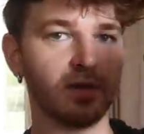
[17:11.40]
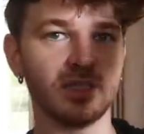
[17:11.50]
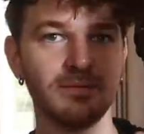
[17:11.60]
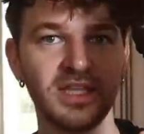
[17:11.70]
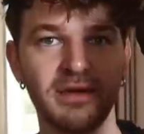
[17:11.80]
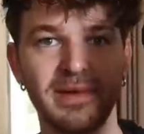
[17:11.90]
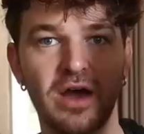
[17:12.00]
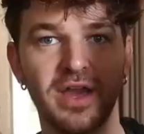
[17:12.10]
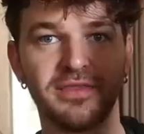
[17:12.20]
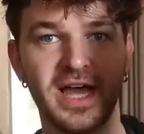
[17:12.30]
something
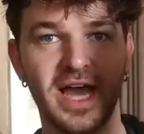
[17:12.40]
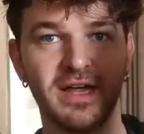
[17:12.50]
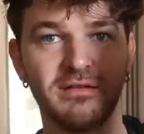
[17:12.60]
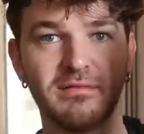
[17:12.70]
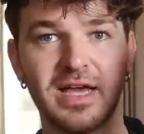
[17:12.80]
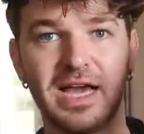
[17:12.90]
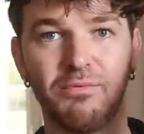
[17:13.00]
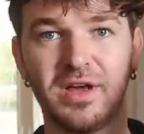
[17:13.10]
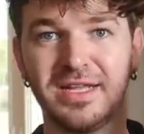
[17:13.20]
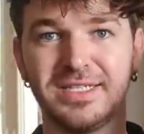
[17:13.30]
about it that I
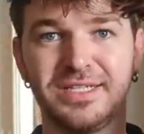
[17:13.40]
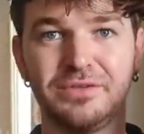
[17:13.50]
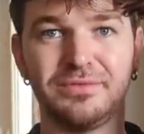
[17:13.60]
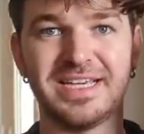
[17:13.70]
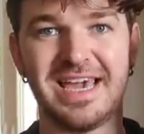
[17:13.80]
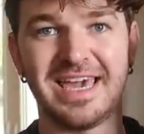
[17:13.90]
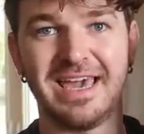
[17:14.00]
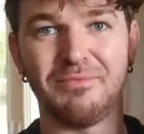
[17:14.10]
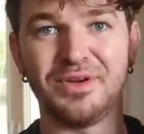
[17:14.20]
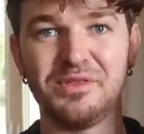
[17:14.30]
wanted to take
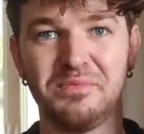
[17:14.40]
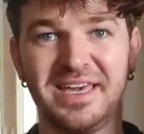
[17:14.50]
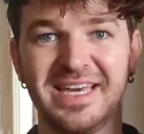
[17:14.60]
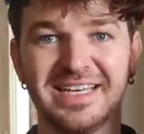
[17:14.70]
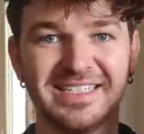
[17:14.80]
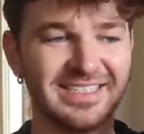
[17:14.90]
him with me.